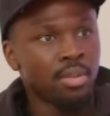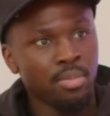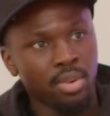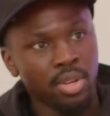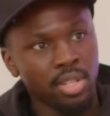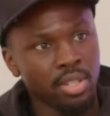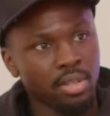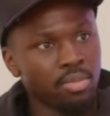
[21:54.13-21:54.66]

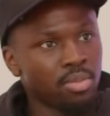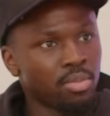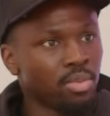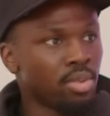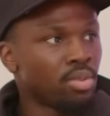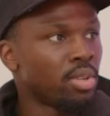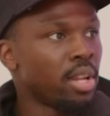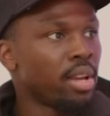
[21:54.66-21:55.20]
boys,
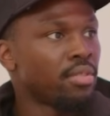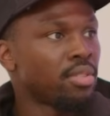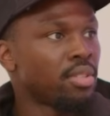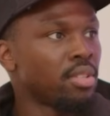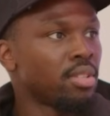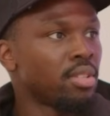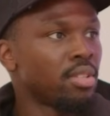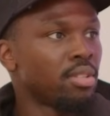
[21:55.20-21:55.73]
we all left
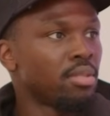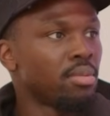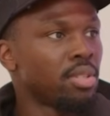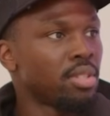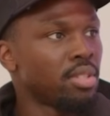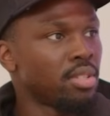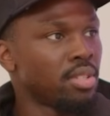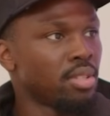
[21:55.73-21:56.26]
and
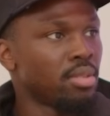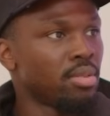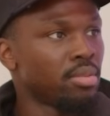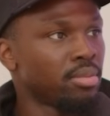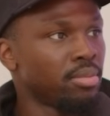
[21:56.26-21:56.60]
went to chill.